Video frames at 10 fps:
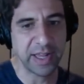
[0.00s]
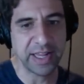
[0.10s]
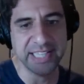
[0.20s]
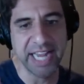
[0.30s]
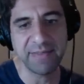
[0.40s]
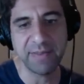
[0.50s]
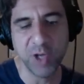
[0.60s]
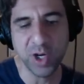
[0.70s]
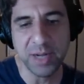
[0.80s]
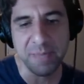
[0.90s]
Dave, if
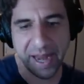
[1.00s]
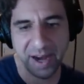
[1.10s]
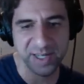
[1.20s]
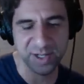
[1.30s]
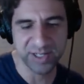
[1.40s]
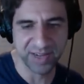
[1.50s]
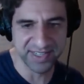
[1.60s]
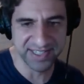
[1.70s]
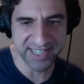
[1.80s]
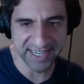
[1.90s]
you're comparing yourself
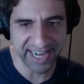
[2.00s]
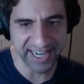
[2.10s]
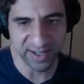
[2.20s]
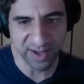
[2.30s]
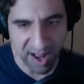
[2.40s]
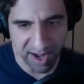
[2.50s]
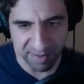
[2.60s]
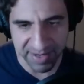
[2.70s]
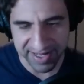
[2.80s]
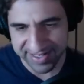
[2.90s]
to syndicated
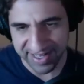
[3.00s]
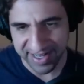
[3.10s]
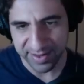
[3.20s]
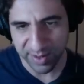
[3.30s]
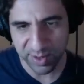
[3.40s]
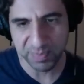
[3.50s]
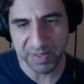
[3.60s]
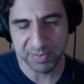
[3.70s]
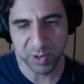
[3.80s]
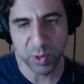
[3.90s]
columnists, those are
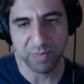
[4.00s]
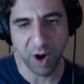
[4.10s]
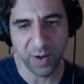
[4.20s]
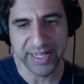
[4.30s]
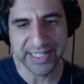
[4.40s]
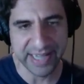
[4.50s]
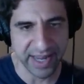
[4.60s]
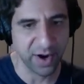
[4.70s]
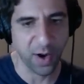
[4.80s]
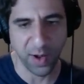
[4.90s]
people who have already
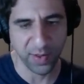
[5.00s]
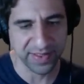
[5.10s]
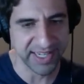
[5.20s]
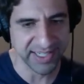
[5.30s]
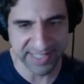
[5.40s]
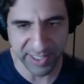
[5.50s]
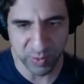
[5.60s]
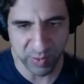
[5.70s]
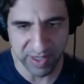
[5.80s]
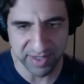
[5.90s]
done all the things that
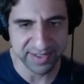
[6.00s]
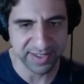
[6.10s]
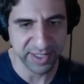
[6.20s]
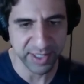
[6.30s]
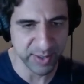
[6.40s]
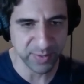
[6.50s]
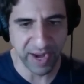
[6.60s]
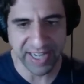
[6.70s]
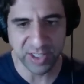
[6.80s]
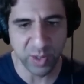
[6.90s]
you want to do, right?